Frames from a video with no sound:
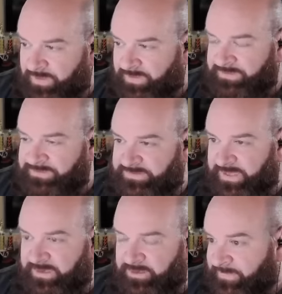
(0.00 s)
Let's
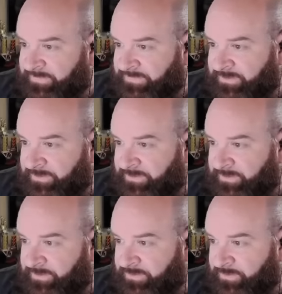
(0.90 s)
take a let's see
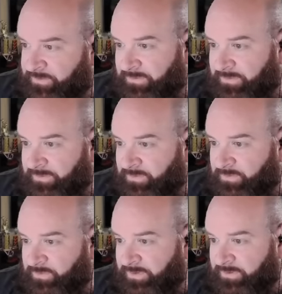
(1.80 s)
here.
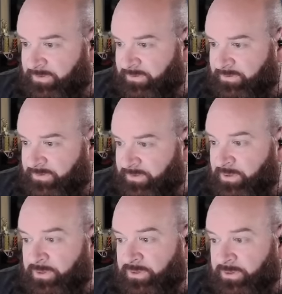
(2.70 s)
Anywhere.
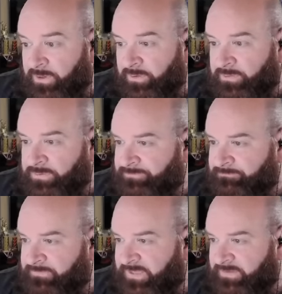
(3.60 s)
No,
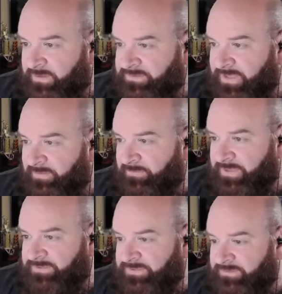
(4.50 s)
it does not
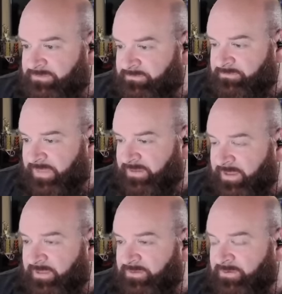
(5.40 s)
mention that
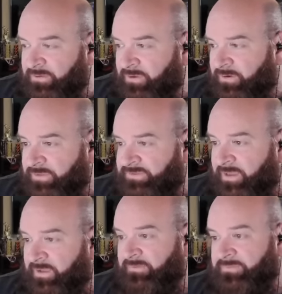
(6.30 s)
Caitlin Clark has
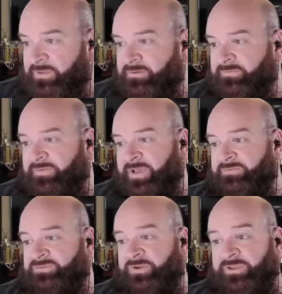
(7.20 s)
now done it
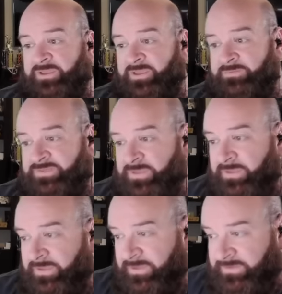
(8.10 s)
five straight games.
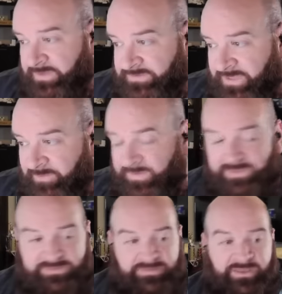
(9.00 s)
It does not
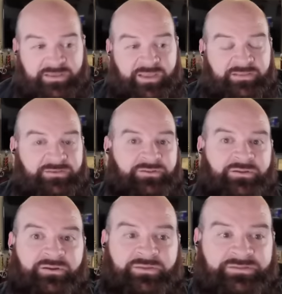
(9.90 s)
mention that Caitlin
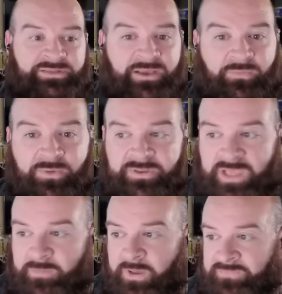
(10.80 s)
Clark is now one
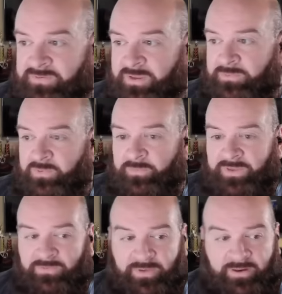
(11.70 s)
game off the
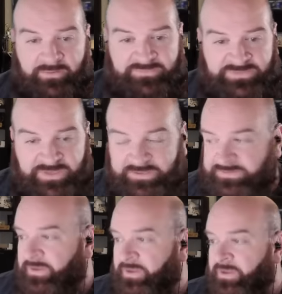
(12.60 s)
WNBA record of six.